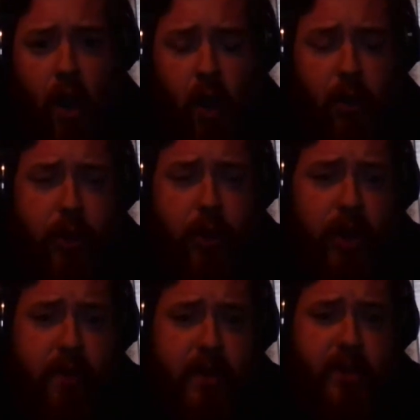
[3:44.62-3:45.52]
All
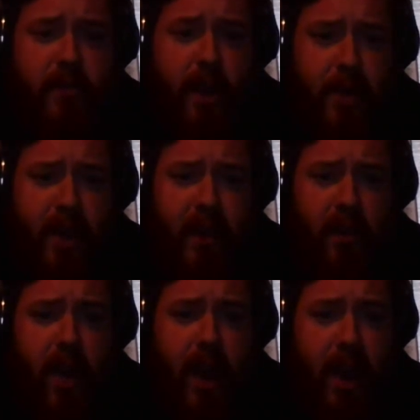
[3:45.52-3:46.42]
three of us have come
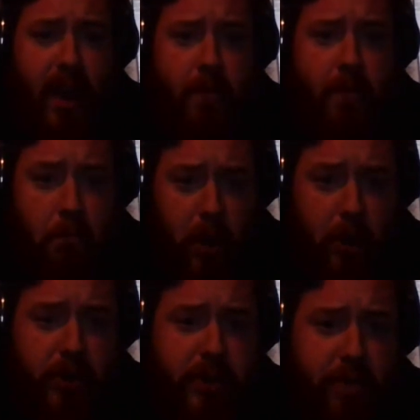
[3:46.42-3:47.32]
together and
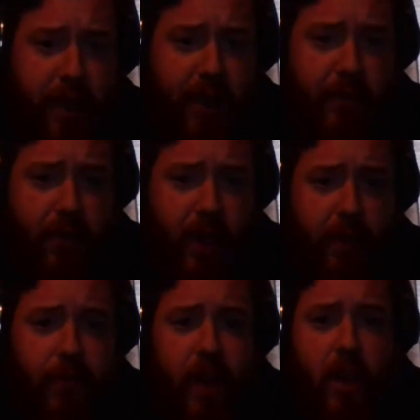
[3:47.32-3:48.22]
merged effectively
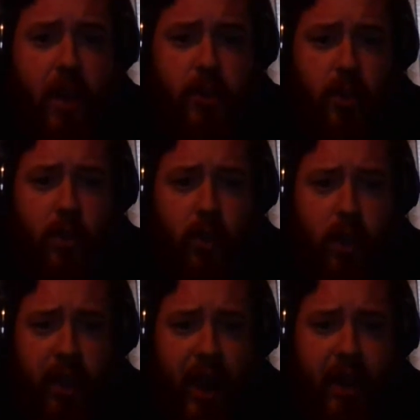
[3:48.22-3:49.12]
to
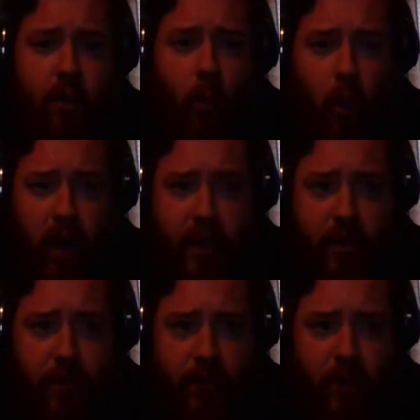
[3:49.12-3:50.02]
create
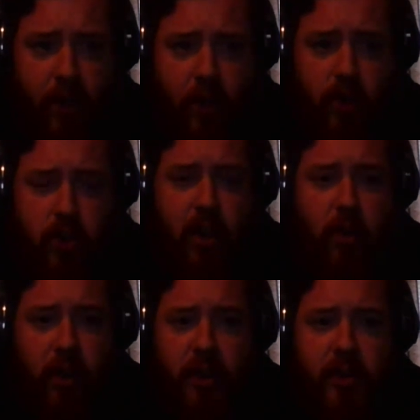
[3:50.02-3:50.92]
one general
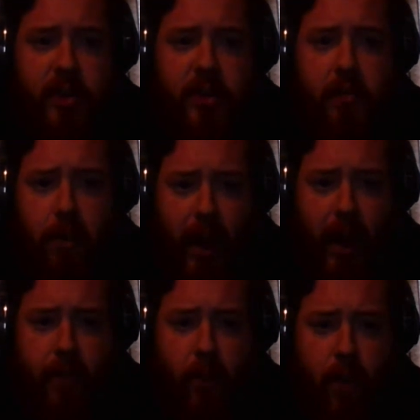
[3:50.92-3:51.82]
consistent
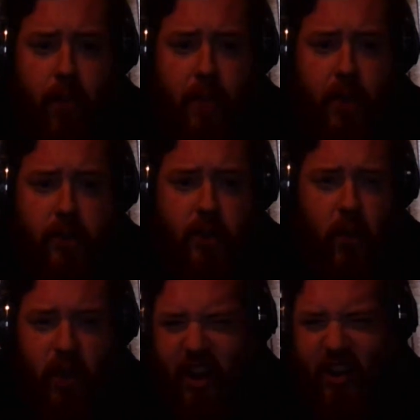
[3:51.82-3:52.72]
platform so that we're
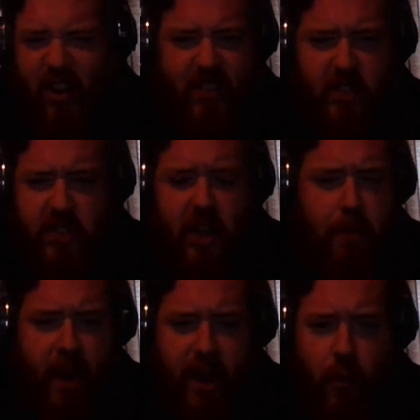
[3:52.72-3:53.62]
not all just
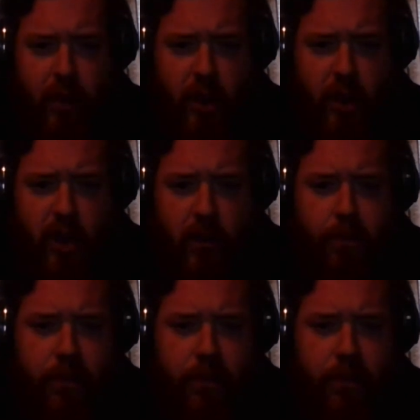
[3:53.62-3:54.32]
competing with each other.